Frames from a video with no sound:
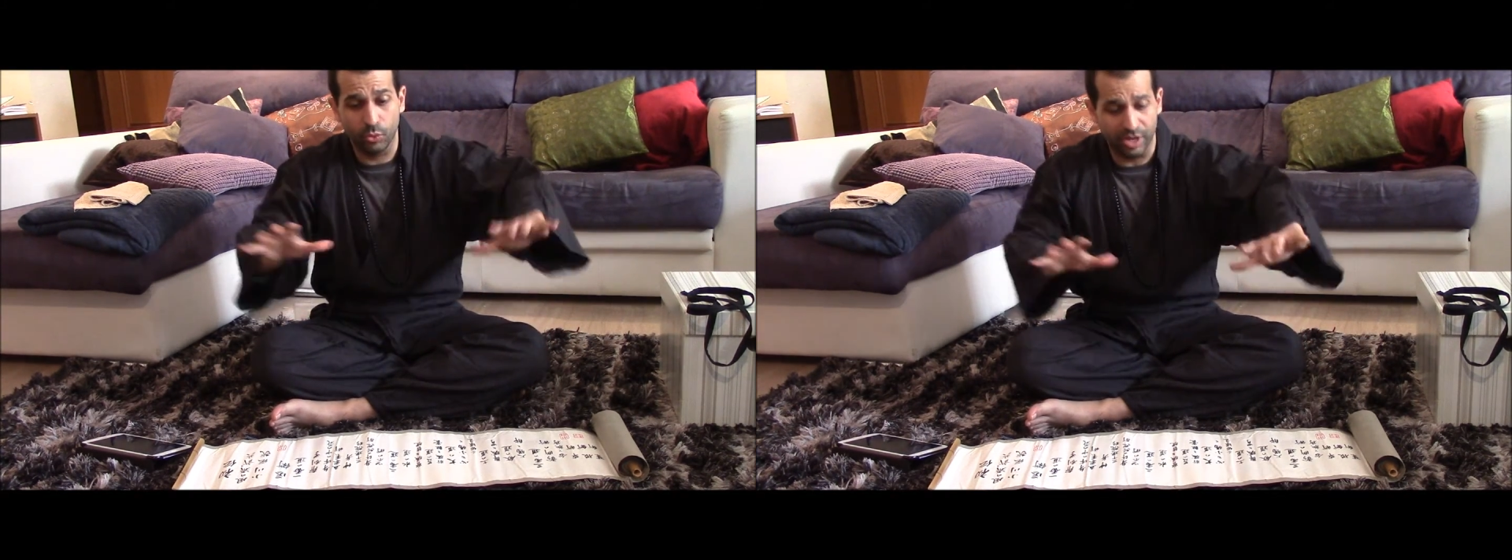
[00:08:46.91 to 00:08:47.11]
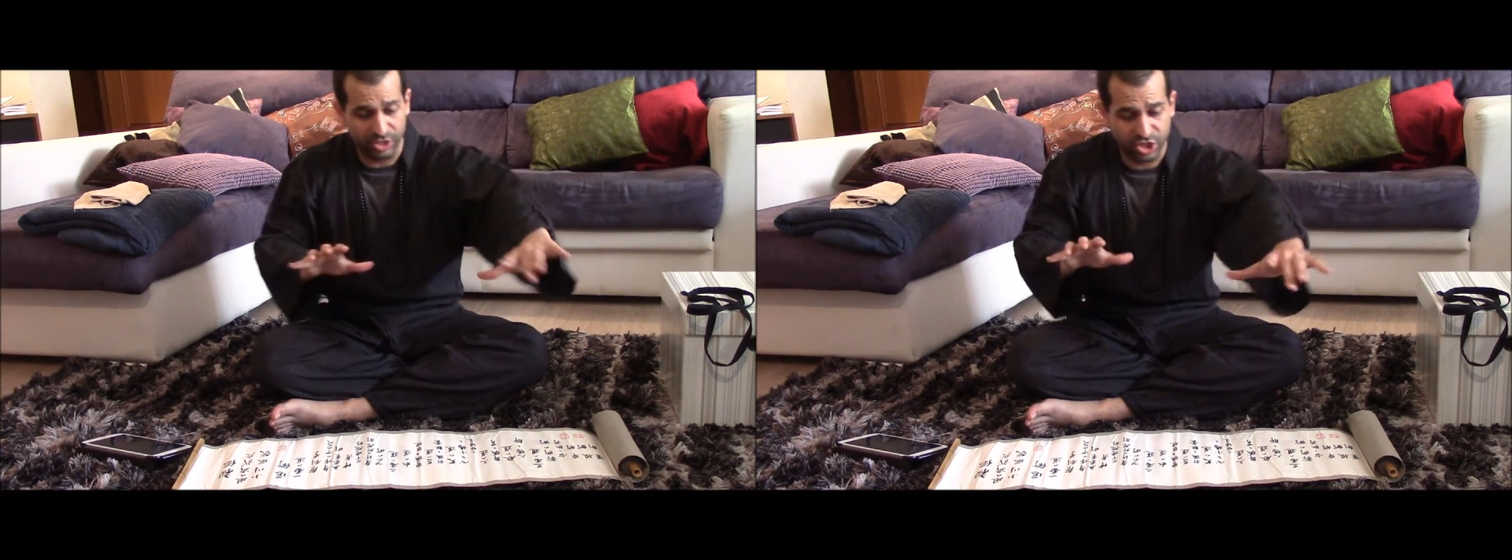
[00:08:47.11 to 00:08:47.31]

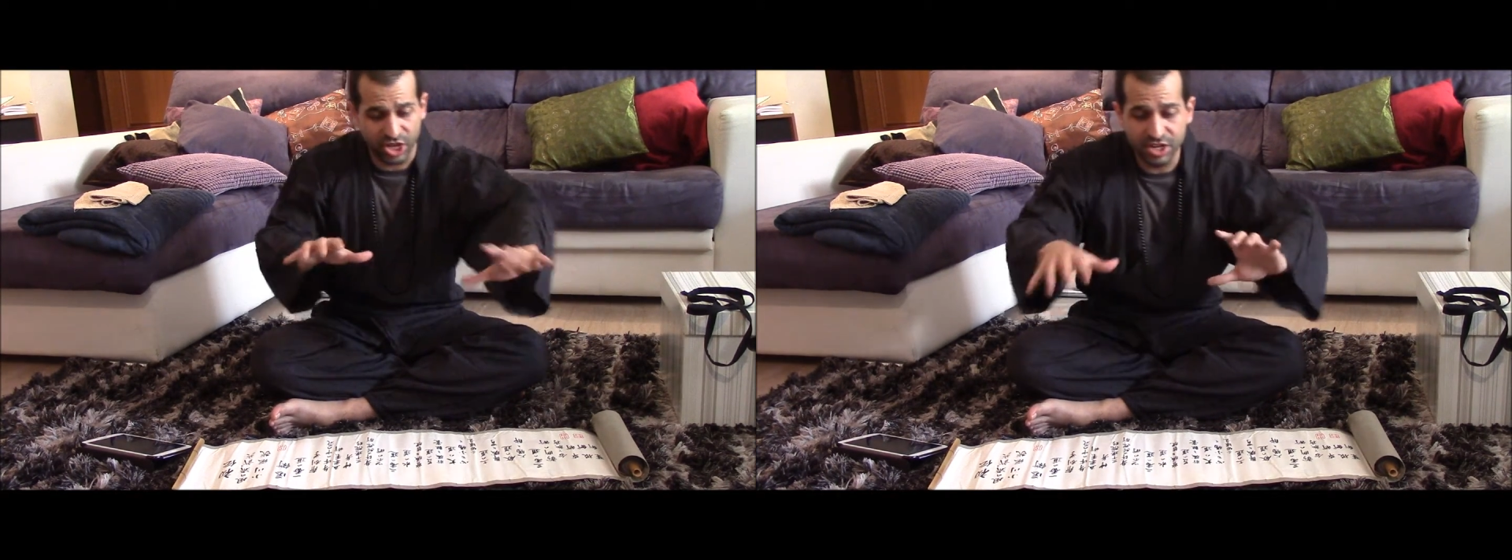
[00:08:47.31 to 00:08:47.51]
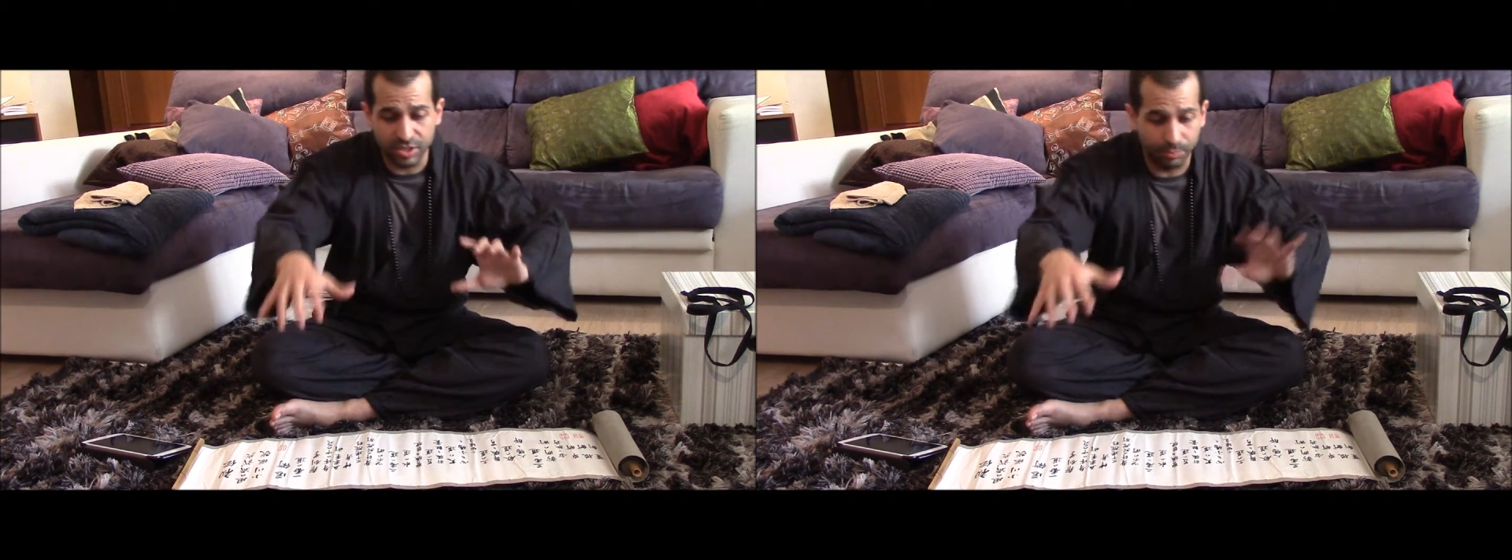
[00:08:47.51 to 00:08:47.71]
we are
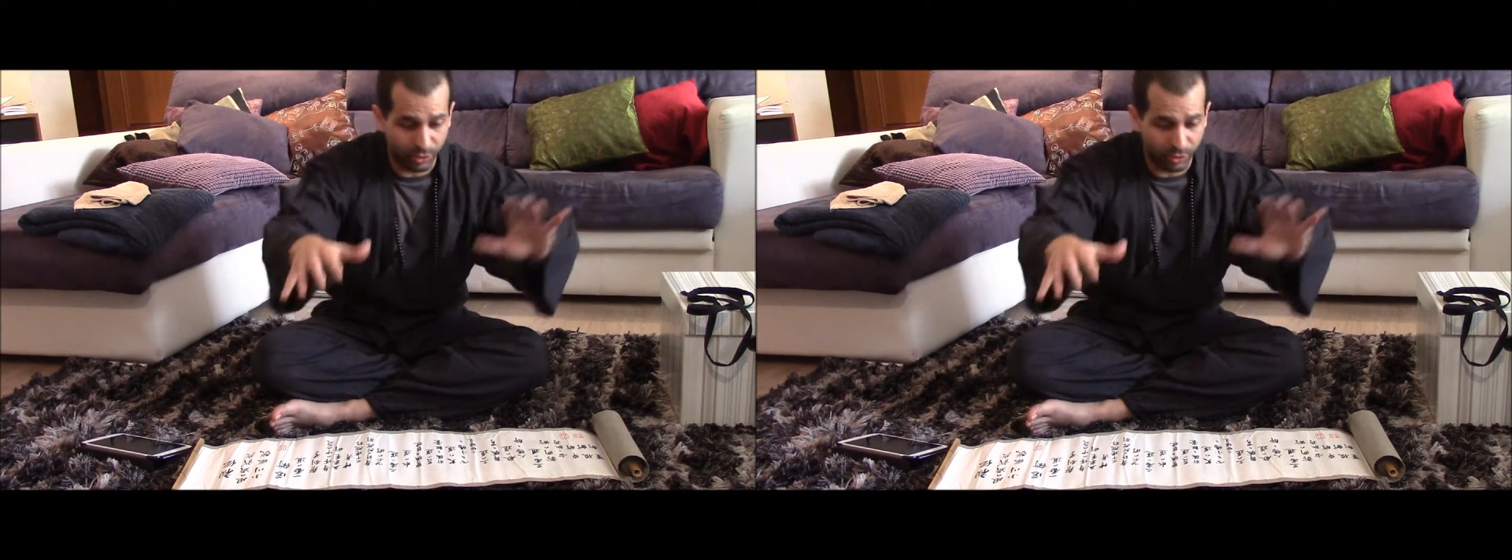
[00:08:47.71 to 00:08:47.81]
changing